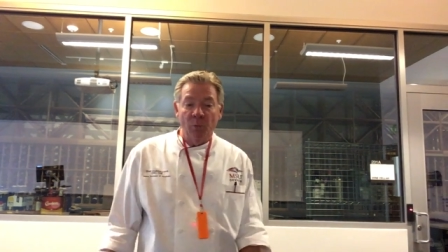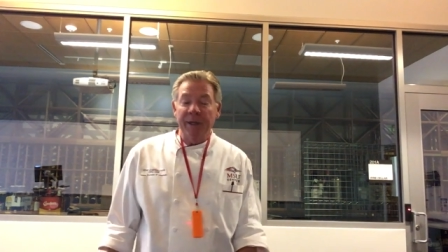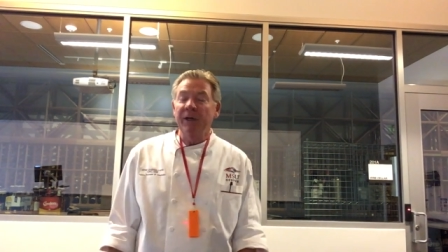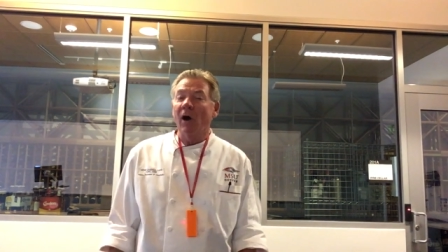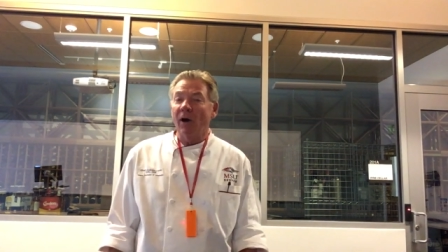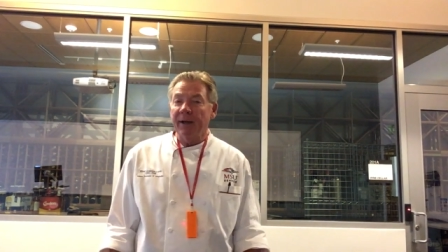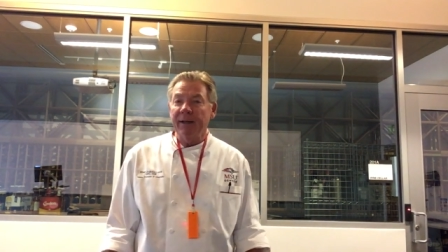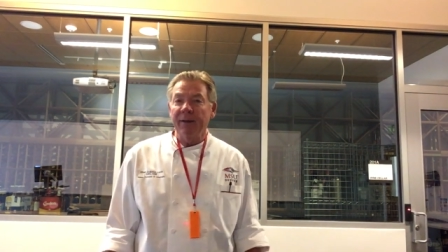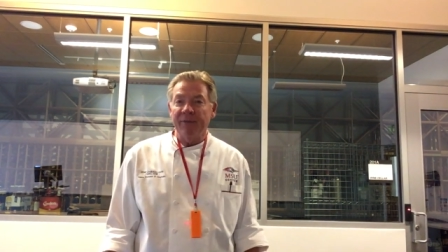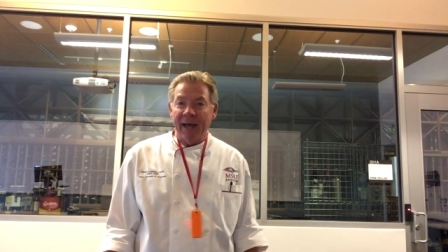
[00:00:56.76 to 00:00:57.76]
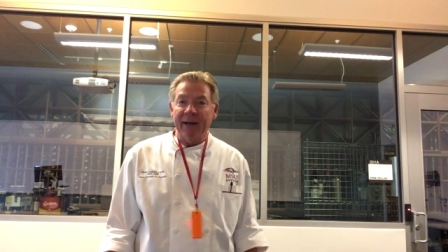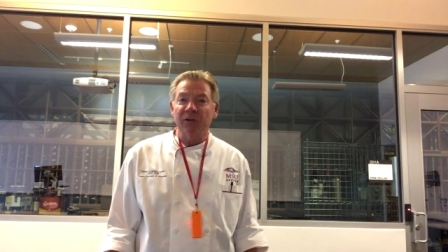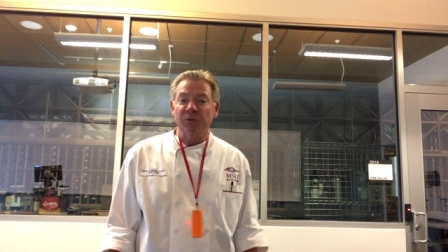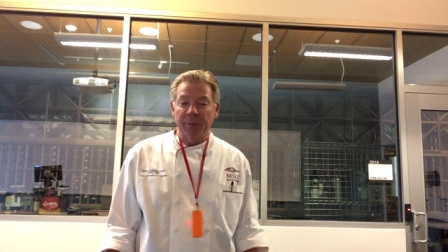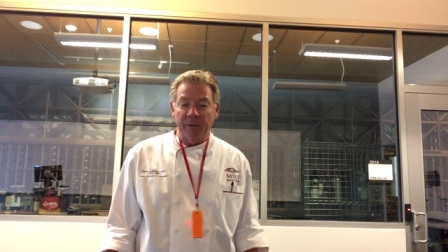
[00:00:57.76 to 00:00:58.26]
regarding that
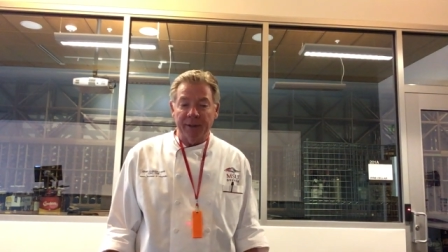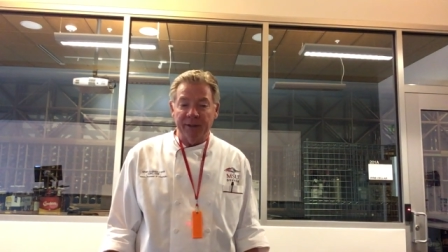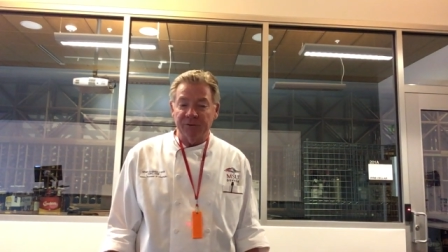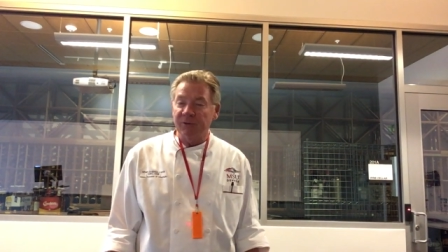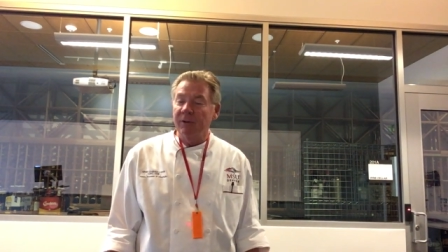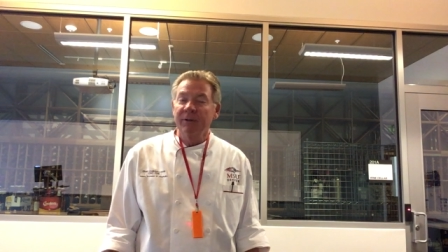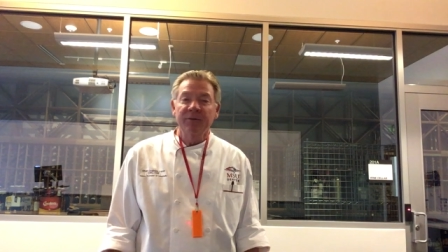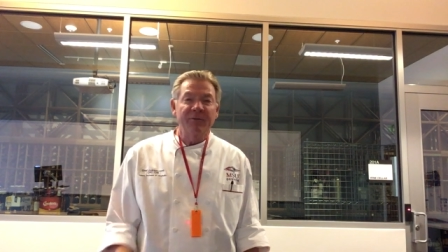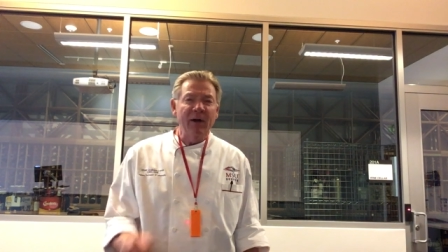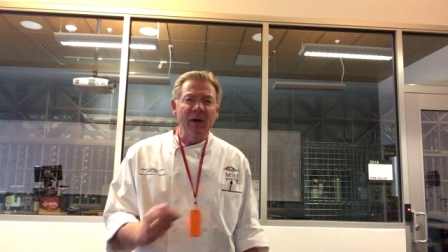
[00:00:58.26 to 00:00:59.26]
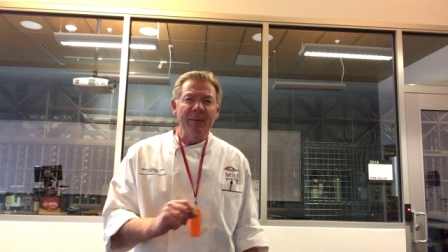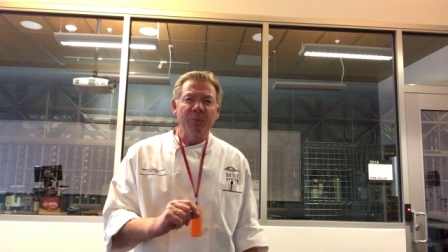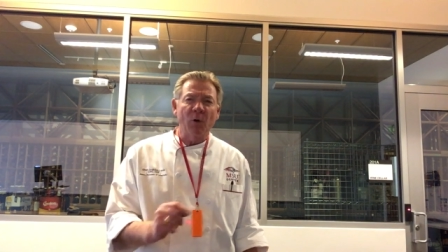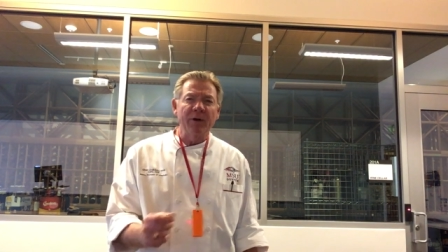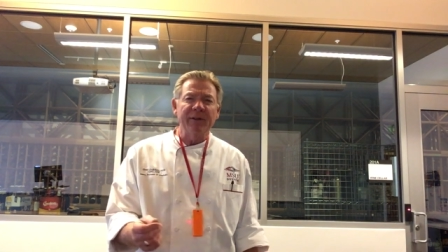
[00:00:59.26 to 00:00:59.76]
experience. Very
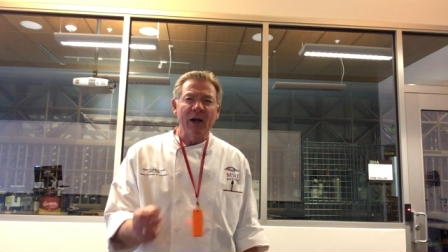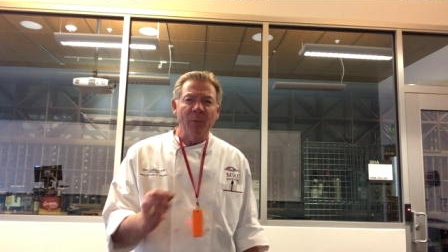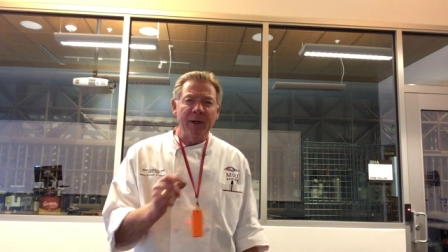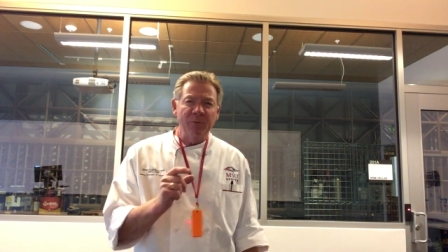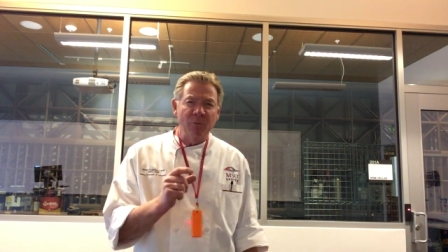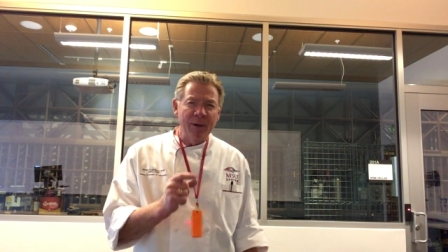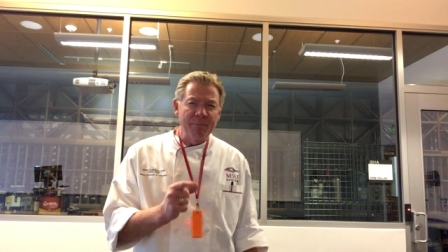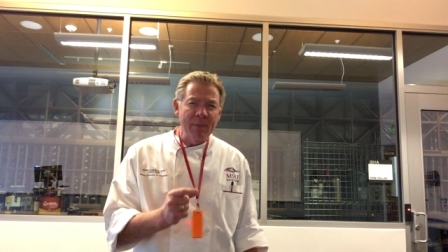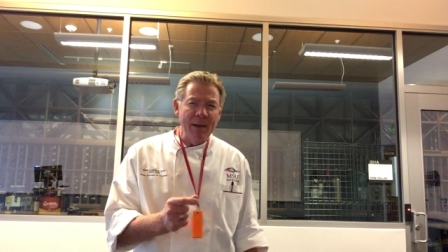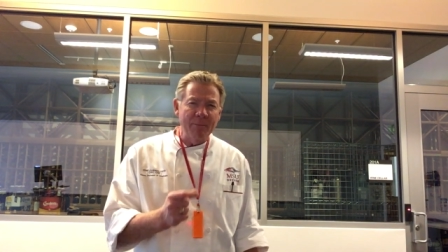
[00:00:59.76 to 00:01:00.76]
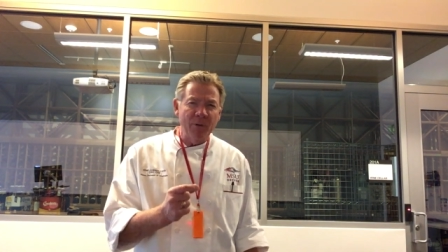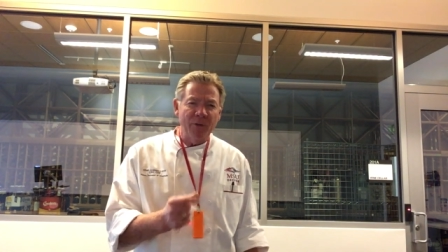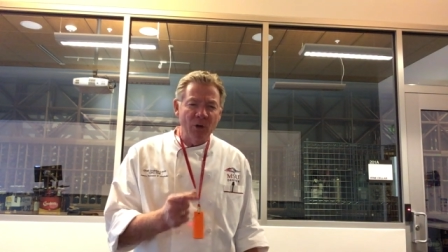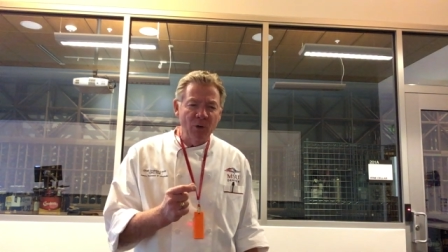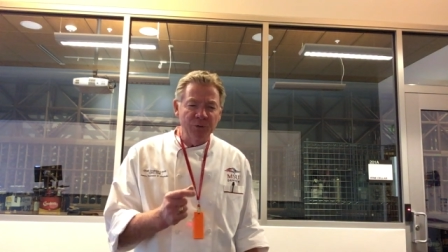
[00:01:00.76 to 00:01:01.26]
important that we remember
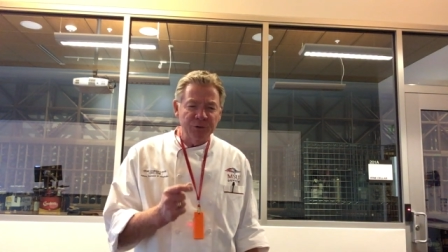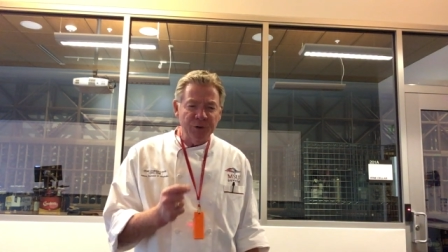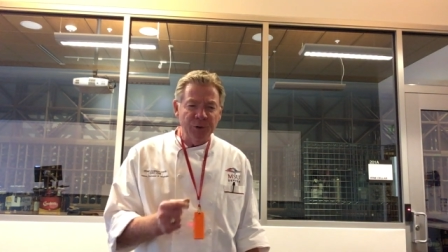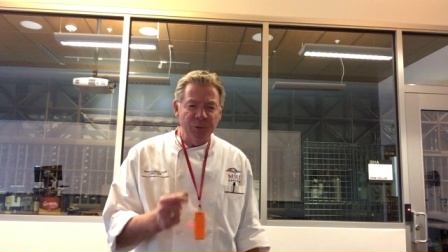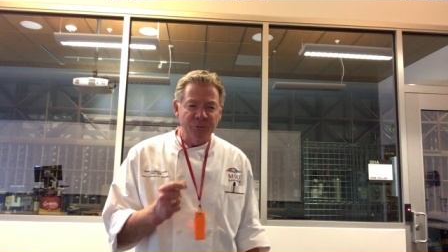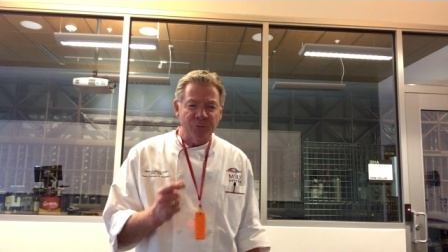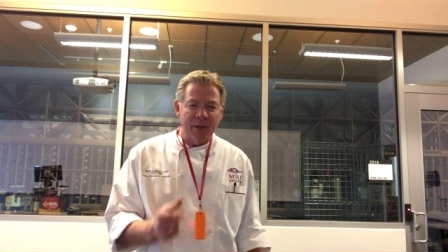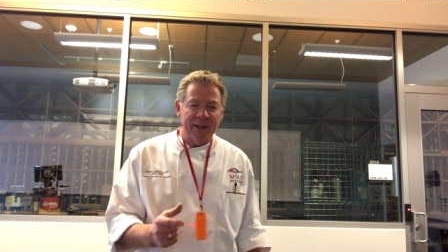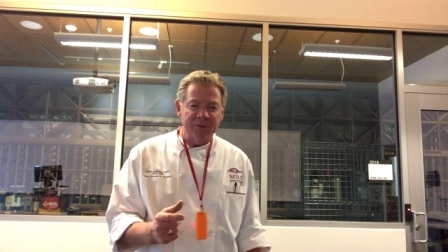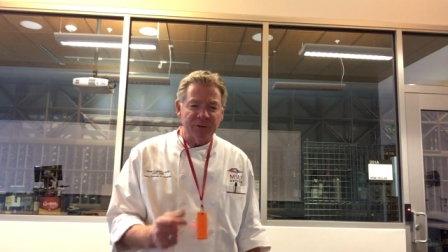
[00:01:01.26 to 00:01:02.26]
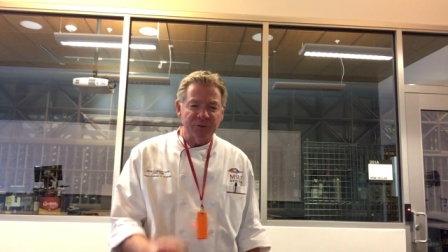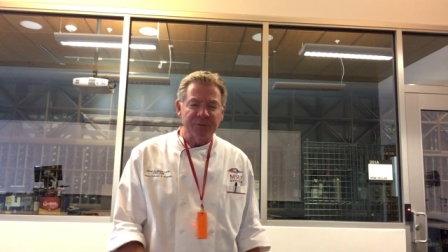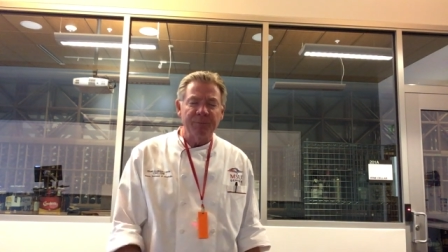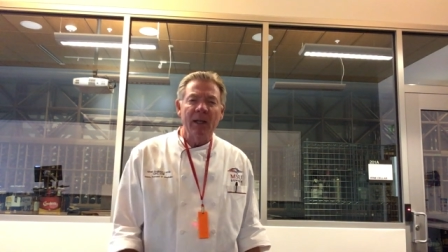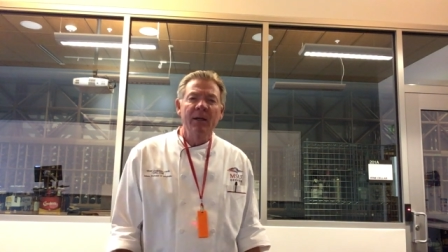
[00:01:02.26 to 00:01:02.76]
those two
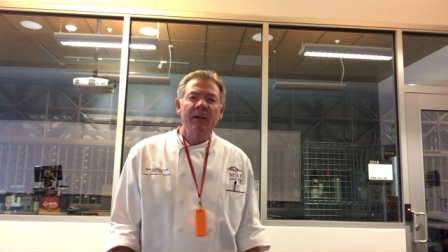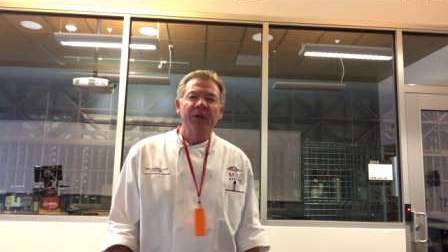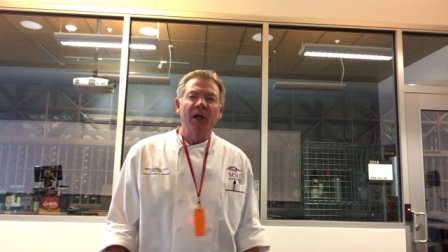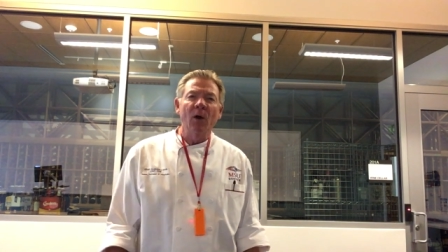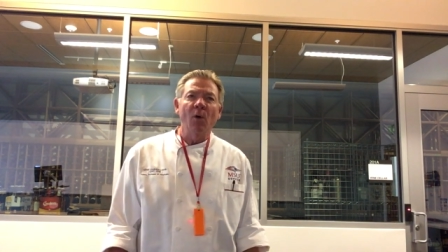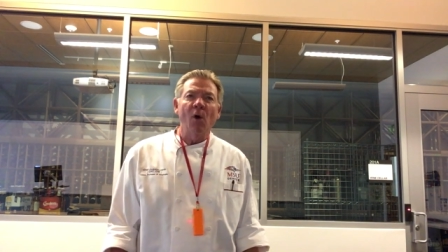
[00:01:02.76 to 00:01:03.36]
phrases. You know,